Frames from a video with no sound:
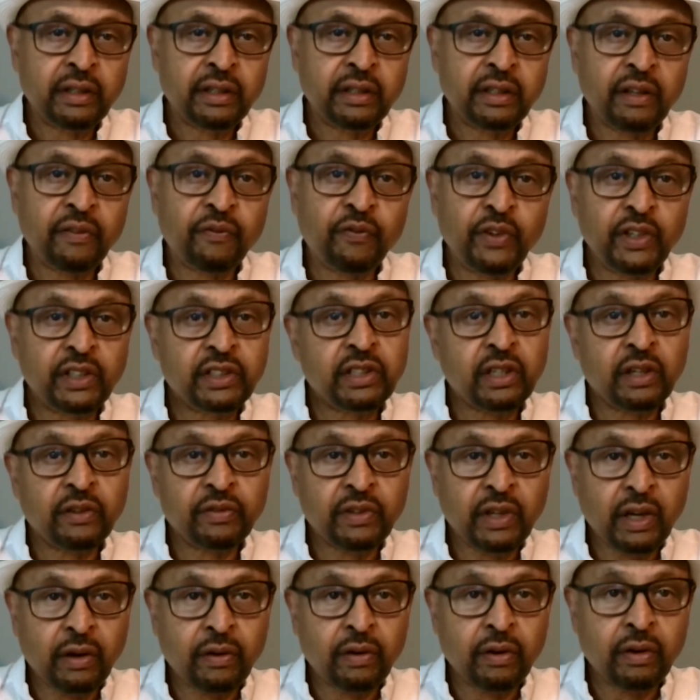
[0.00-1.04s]
the future
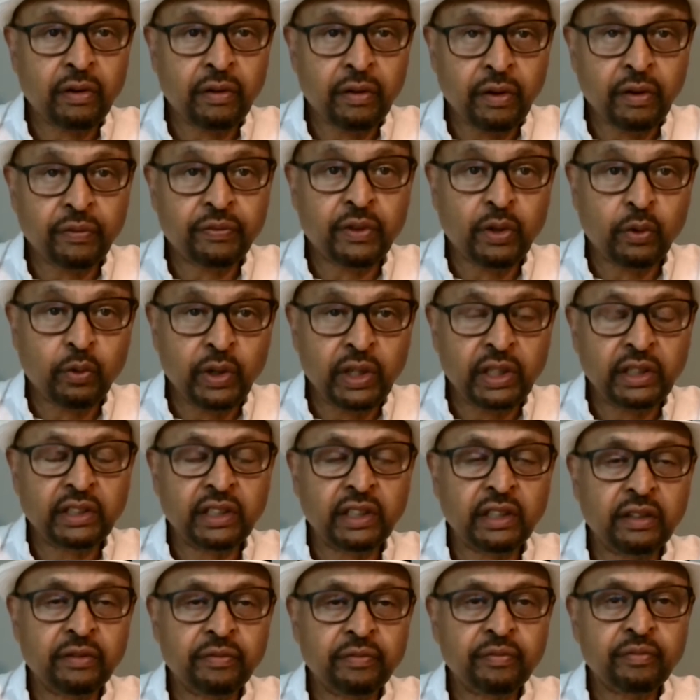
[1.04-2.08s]
of the
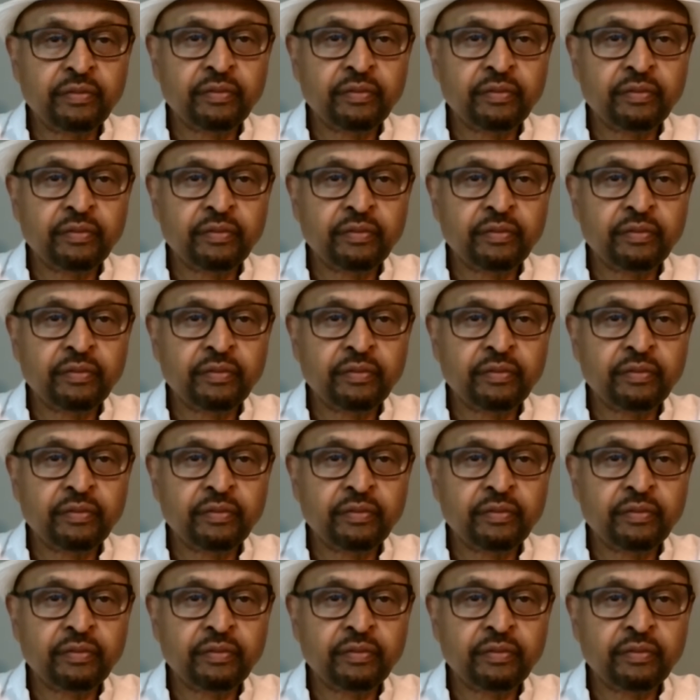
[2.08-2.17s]
region.